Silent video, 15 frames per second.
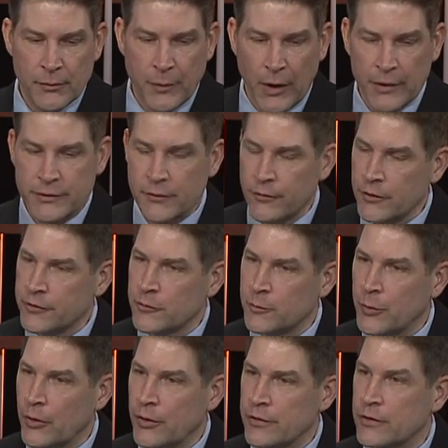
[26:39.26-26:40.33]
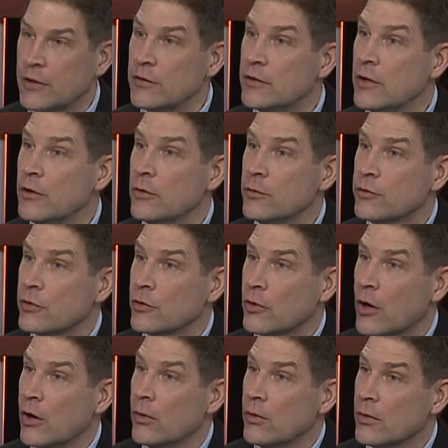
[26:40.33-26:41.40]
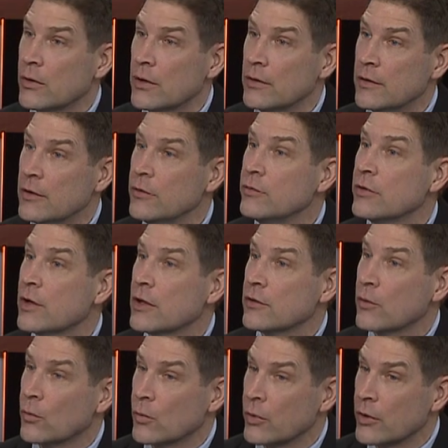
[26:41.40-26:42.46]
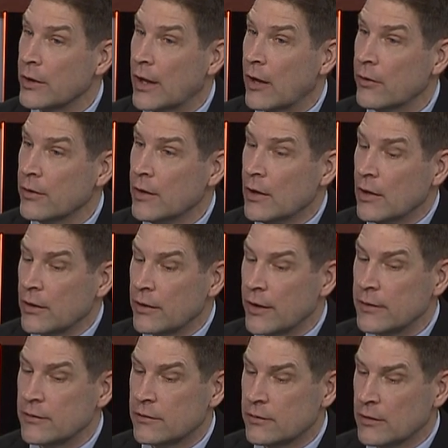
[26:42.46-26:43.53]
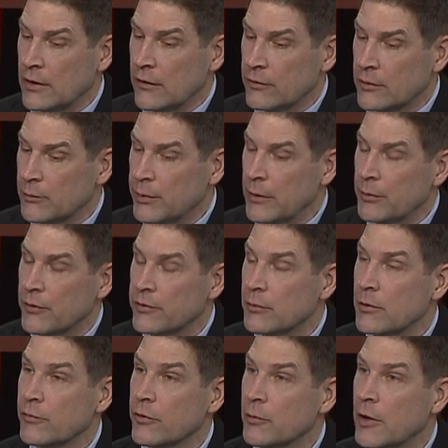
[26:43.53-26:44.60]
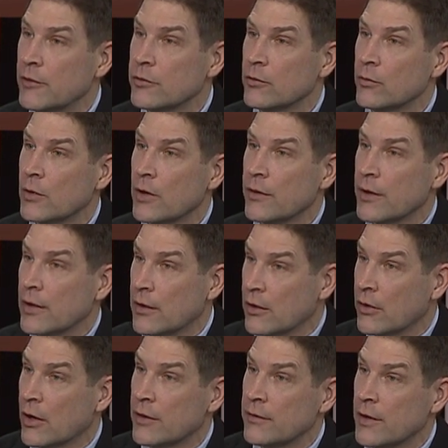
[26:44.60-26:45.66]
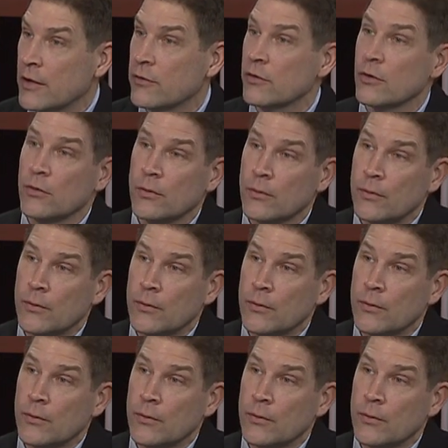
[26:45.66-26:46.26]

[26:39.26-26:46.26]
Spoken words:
Boston versus Bullies continues to grow, continues to get the word out. Let's give some people some information where they can contact you.